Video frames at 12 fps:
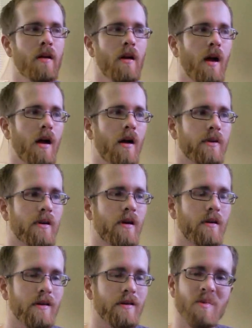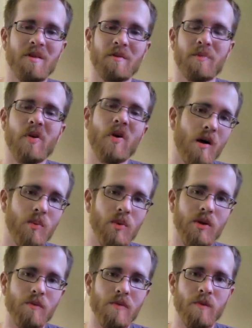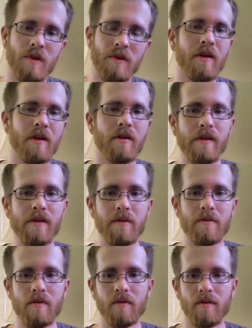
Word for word: uh, regarding some of the problems with interviews.